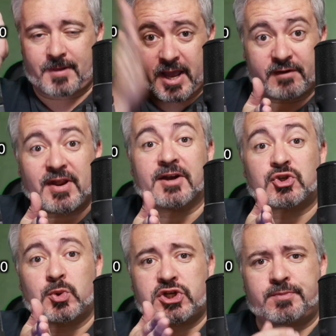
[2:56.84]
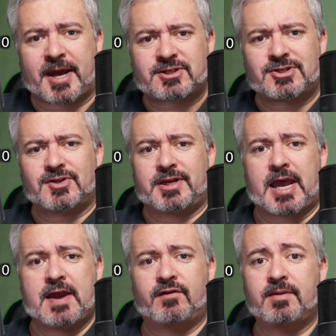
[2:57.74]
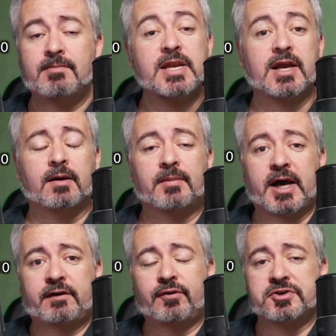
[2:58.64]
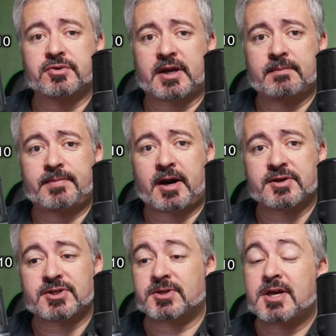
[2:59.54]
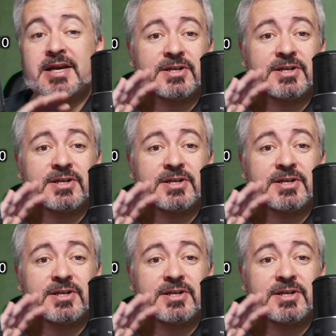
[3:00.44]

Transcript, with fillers: I have now switched back to the AVerMedia mic for a direct comparison.